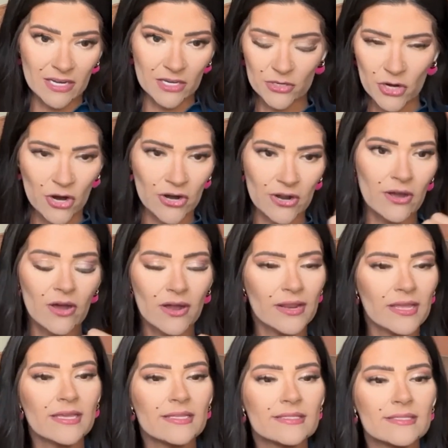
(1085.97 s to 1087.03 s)
a target
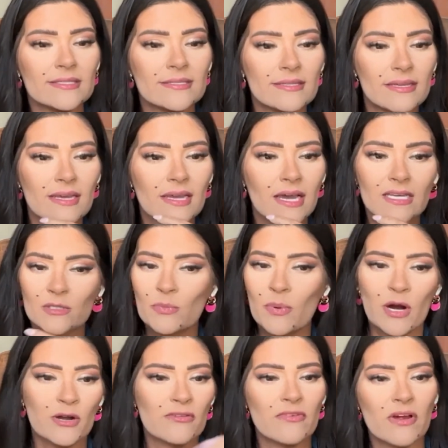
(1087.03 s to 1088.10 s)
audience as
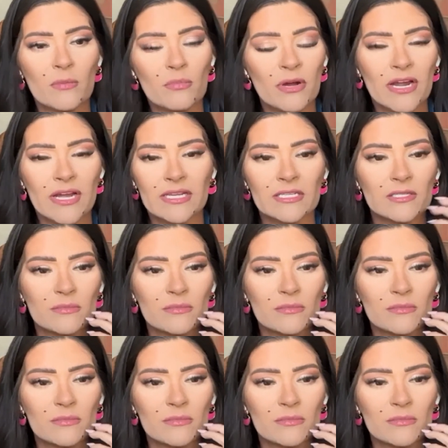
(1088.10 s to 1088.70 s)
part of our brand